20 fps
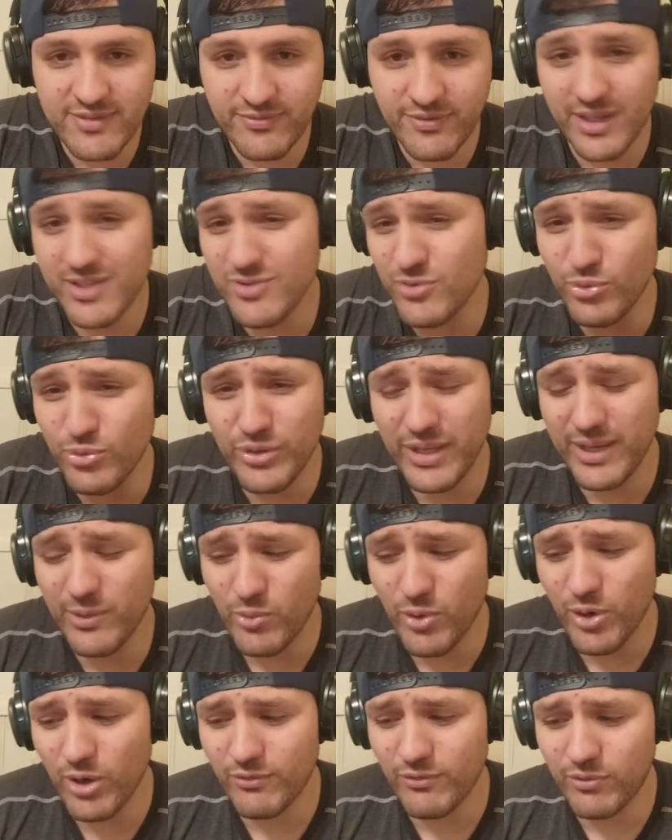friends, who they
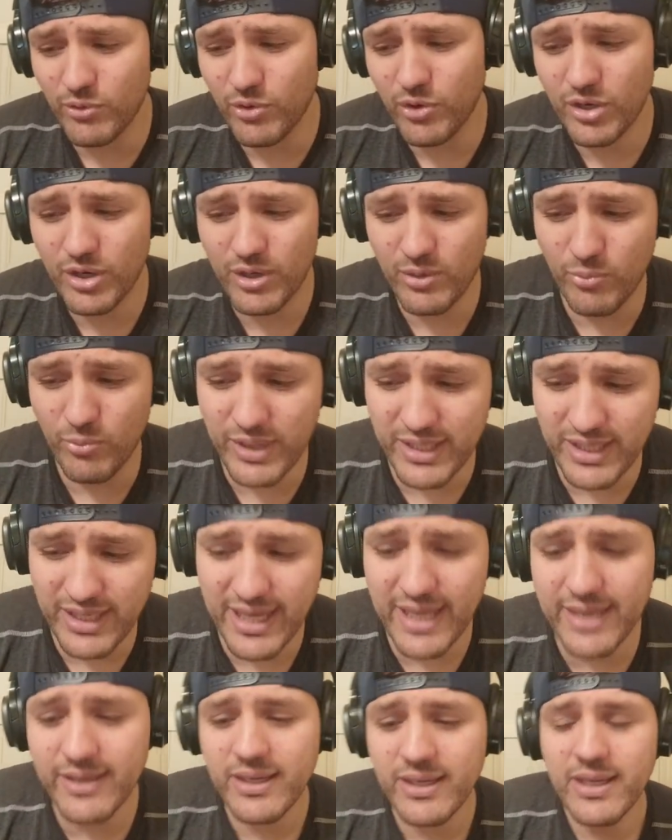work for, or
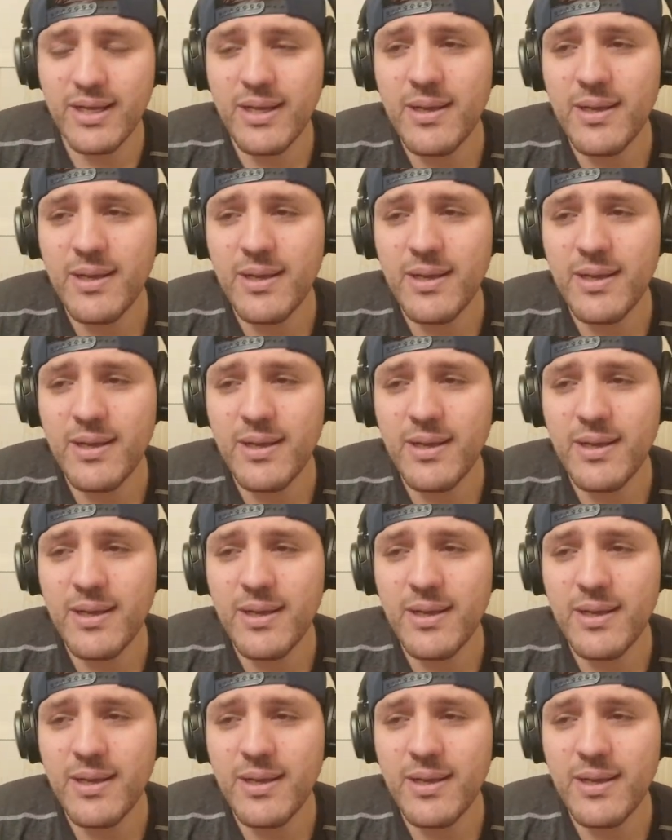whatnot.